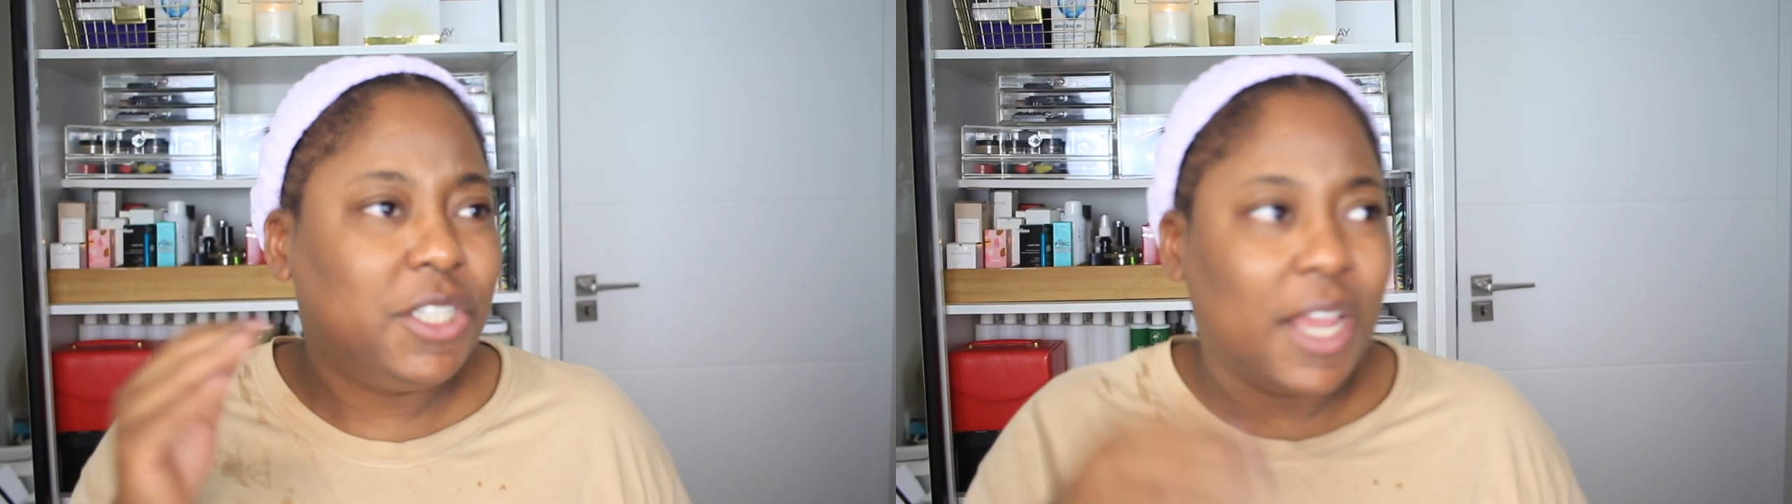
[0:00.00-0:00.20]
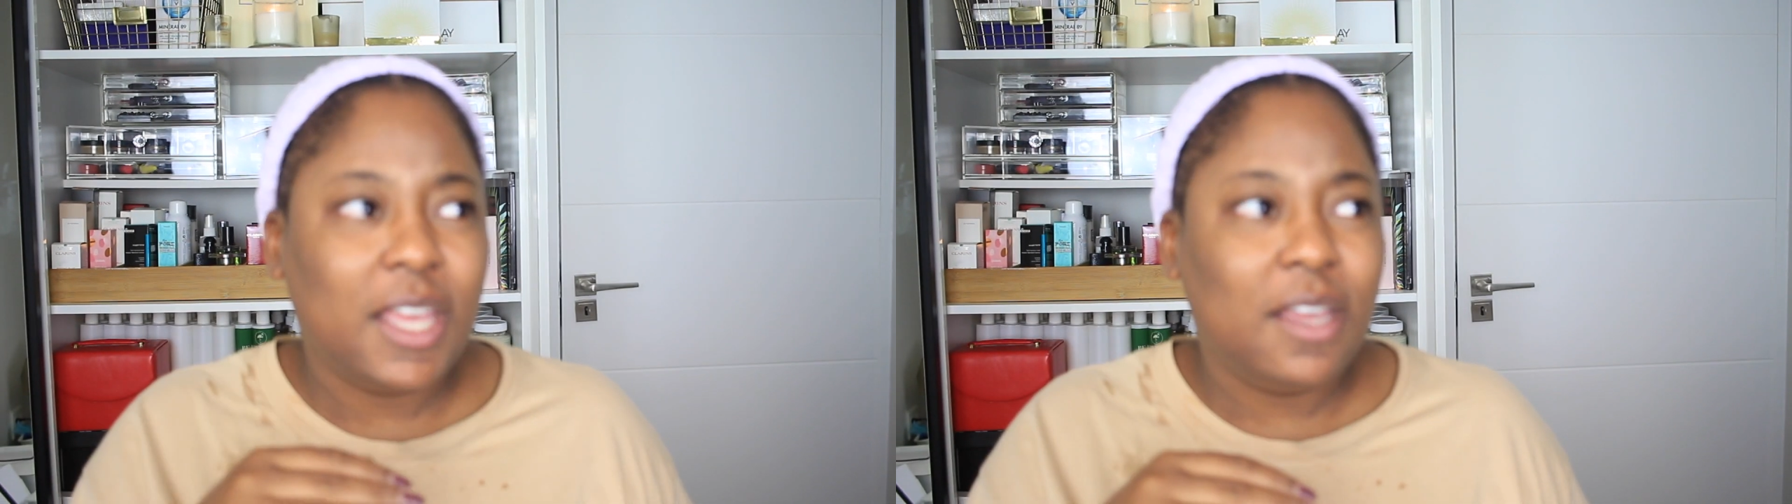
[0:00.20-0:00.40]

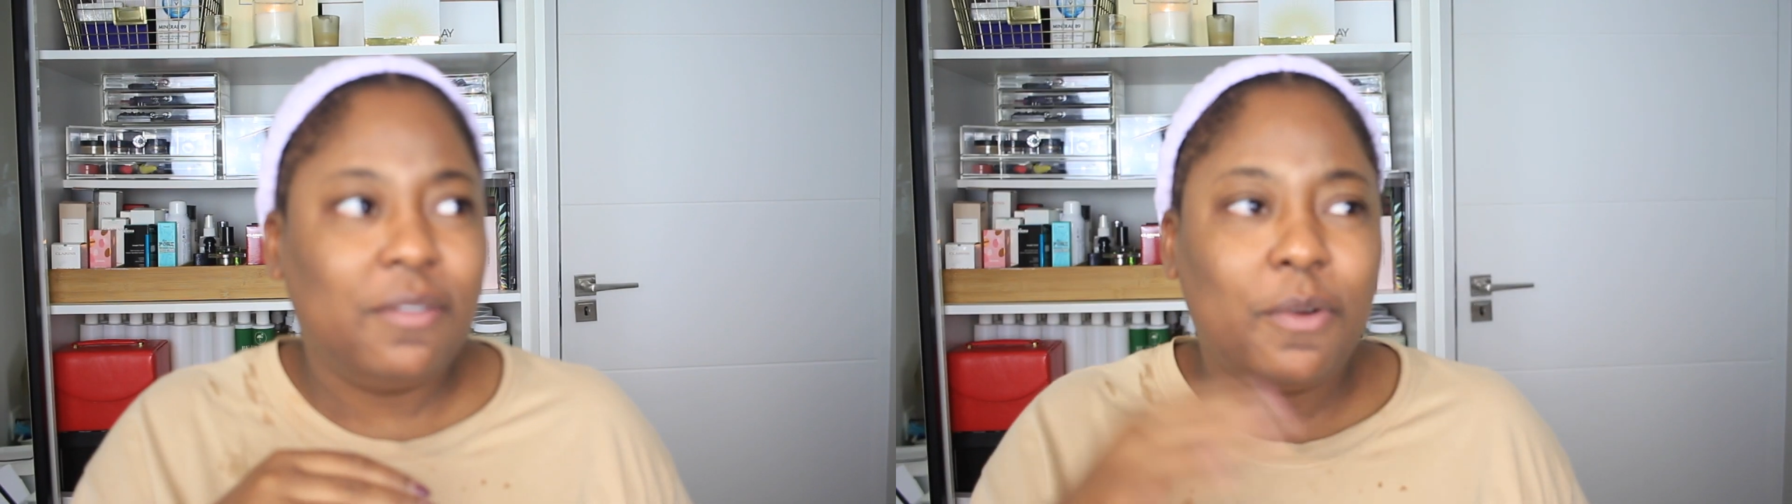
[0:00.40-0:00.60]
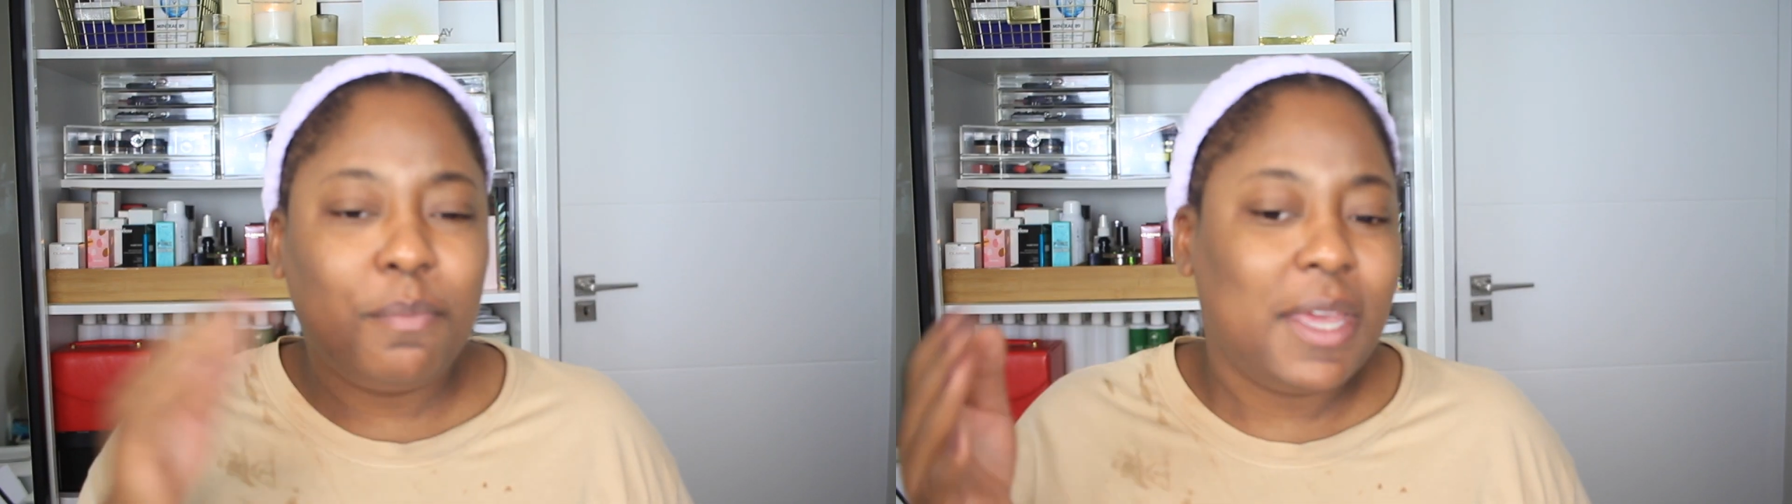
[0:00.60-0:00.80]
checking
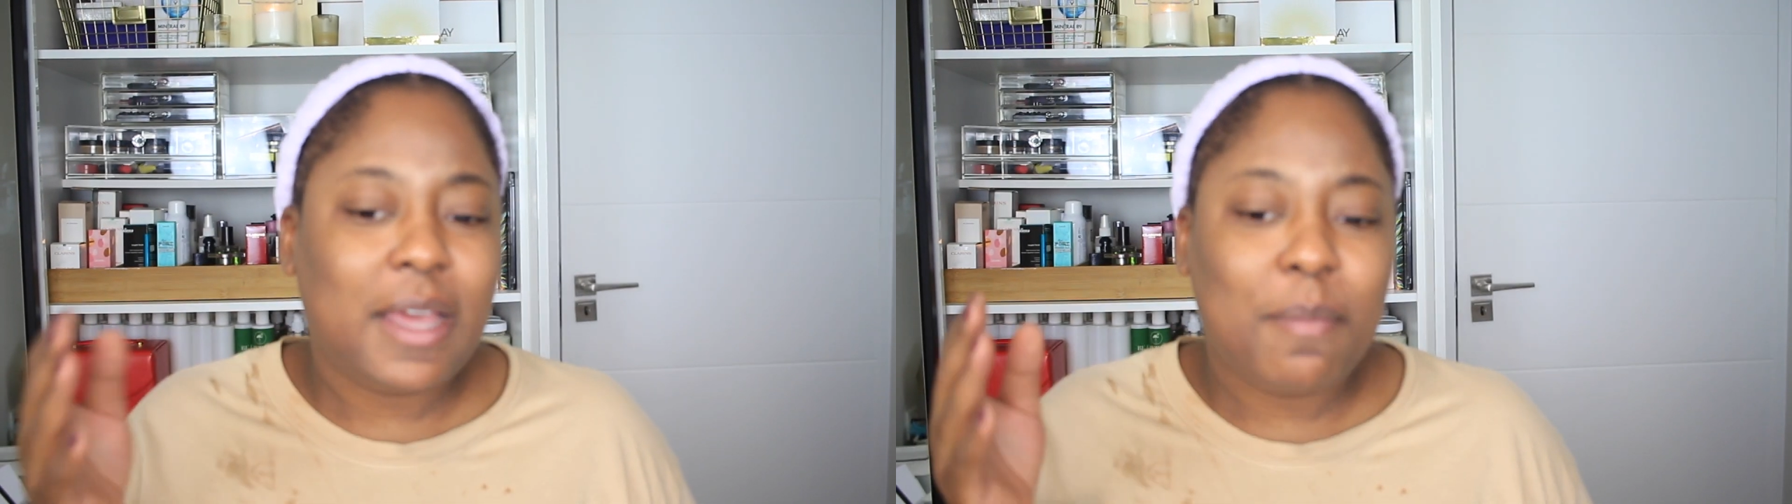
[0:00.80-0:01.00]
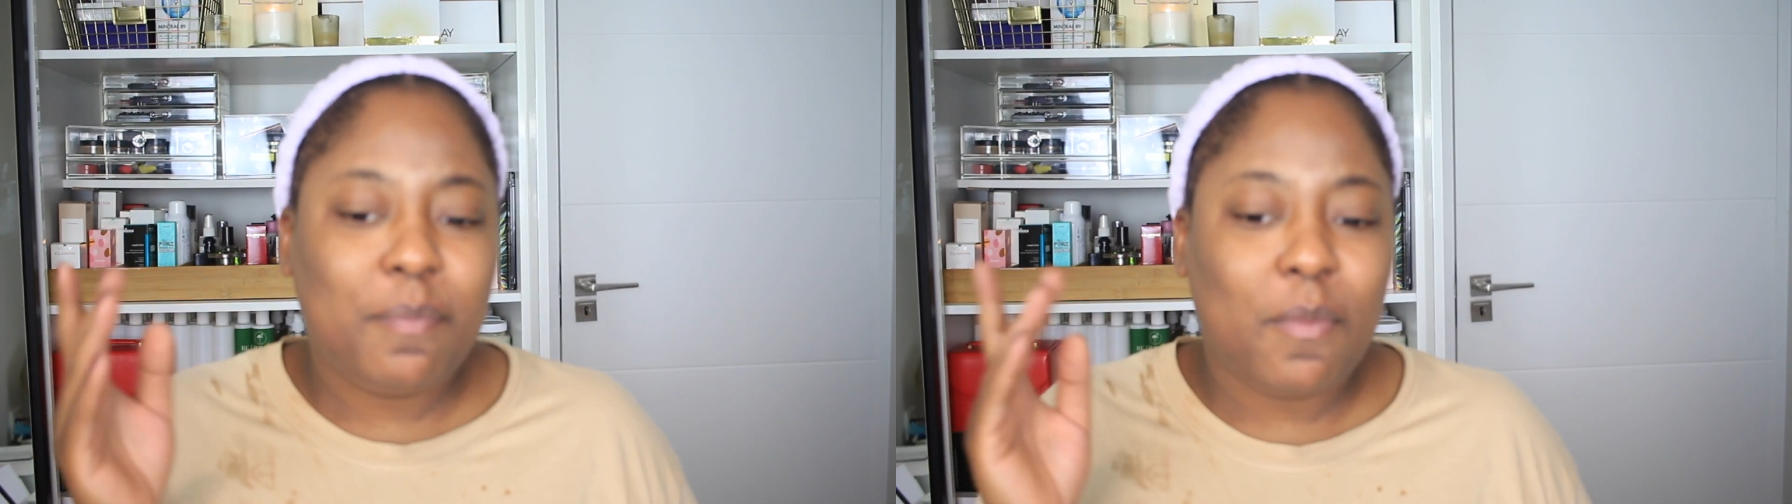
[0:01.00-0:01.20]
for
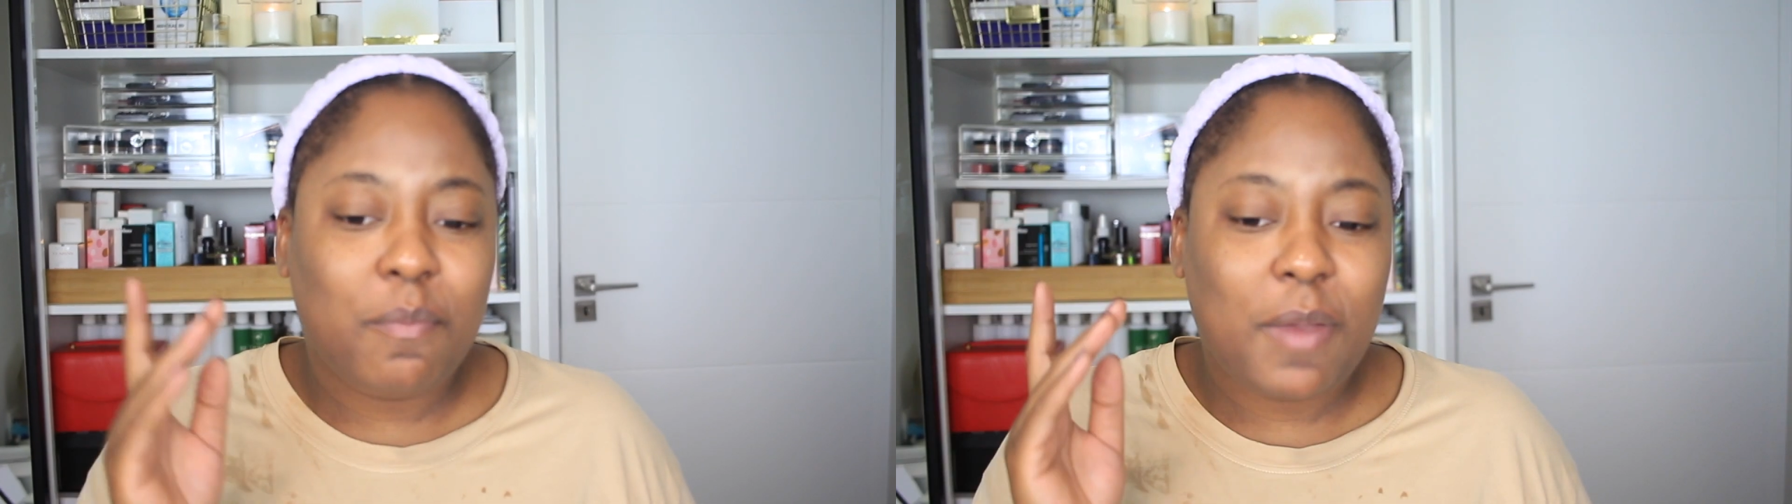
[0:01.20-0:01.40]
makeup